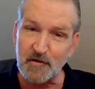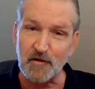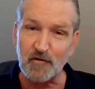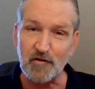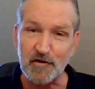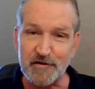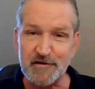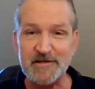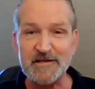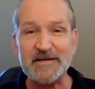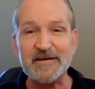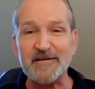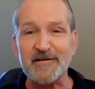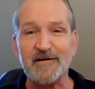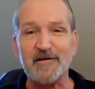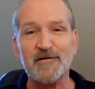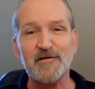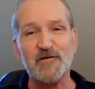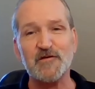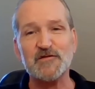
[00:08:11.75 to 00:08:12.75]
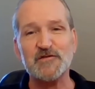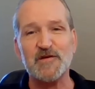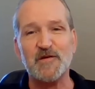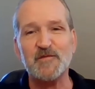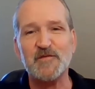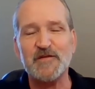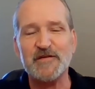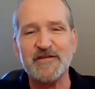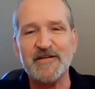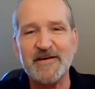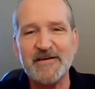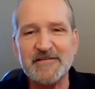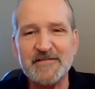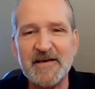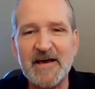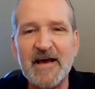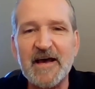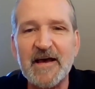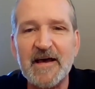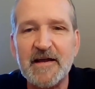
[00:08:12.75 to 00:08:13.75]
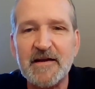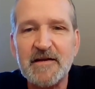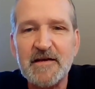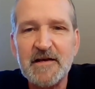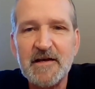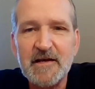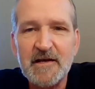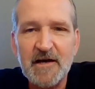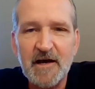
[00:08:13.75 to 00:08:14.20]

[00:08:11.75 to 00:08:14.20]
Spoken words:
or a deer or something like that,